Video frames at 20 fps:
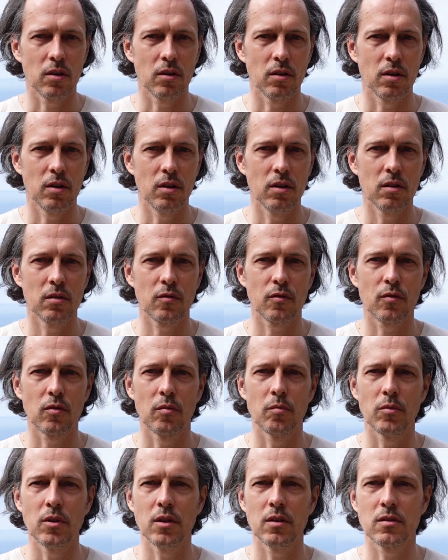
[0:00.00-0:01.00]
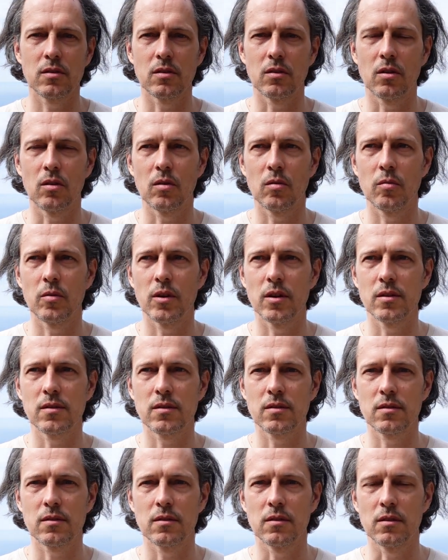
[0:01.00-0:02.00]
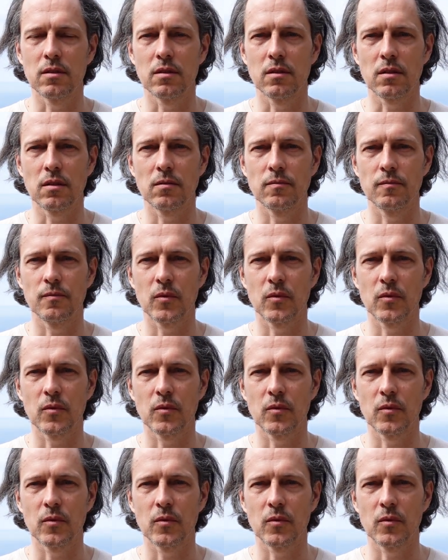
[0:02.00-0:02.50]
hear from me is always the